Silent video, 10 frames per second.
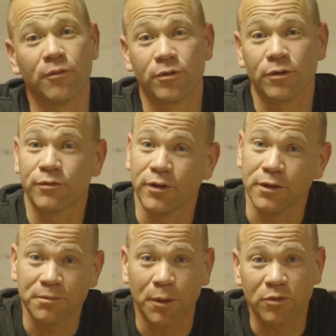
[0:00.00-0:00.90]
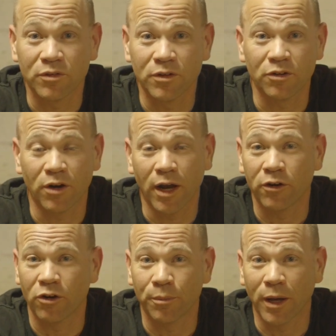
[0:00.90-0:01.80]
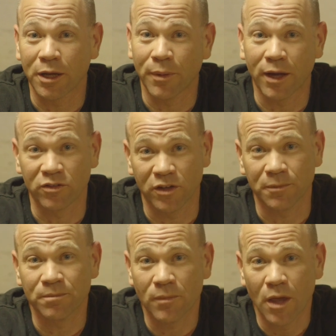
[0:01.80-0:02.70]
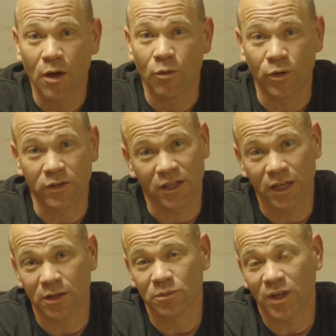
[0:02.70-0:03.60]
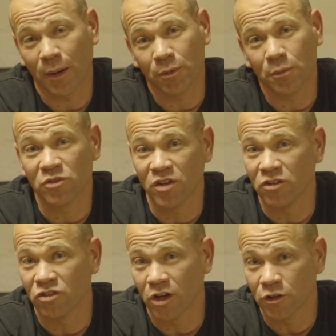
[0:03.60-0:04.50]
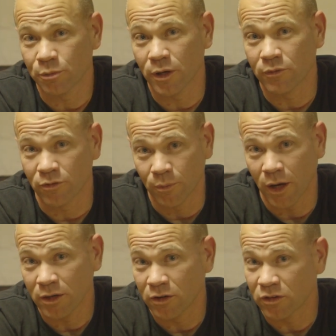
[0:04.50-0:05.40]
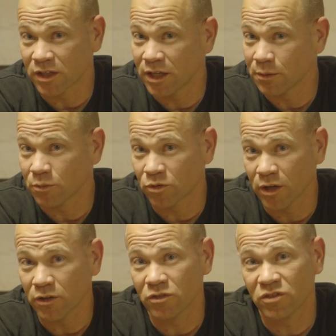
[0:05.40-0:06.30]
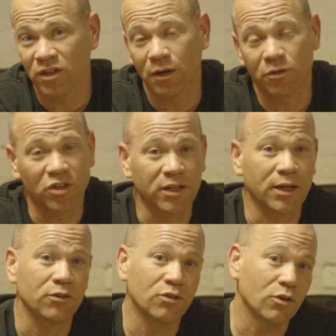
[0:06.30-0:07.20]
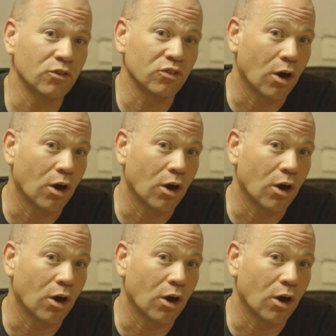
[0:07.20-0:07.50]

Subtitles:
I'm Vernon Felton. I'm the senior editor at Bike Magazine. We're at the Kingdom Tap Room in St. Johnsbury, Vermont, near the Kingdom Trails, and today we're checking out Turner's